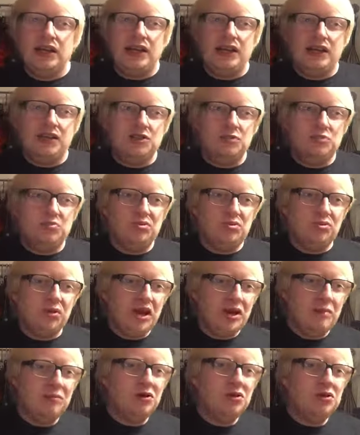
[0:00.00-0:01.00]
is
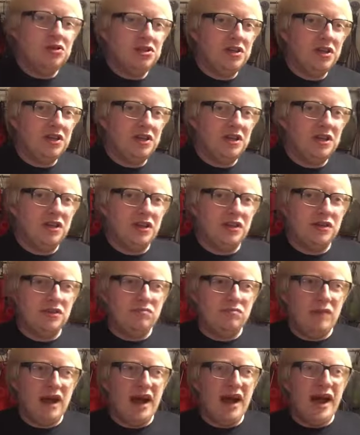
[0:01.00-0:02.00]
pretty much like a
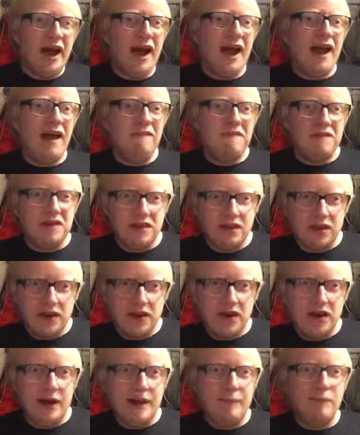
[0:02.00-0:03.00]
heavier
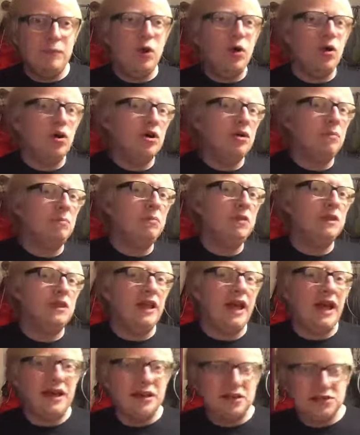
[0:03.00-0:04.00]
and more
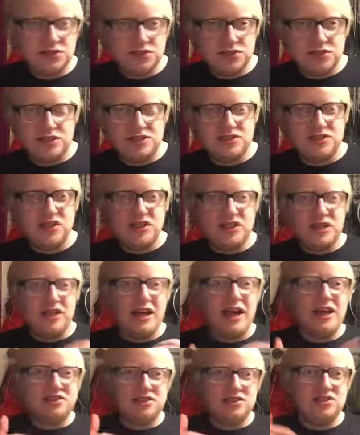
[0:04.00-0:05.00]
complex, it's like the
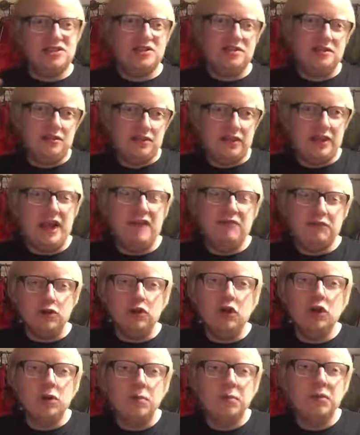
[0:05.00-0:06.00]
next
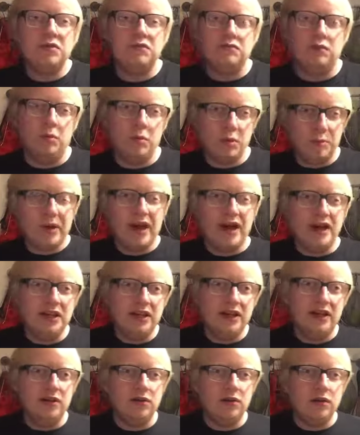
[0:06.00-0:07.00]
level up from a
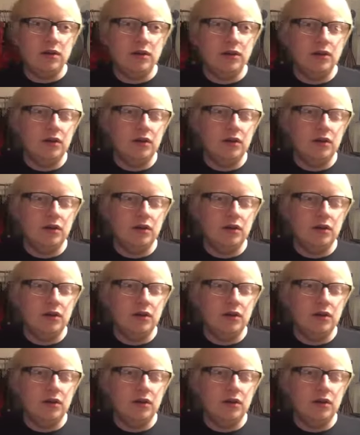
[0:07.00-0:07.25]
pale ale.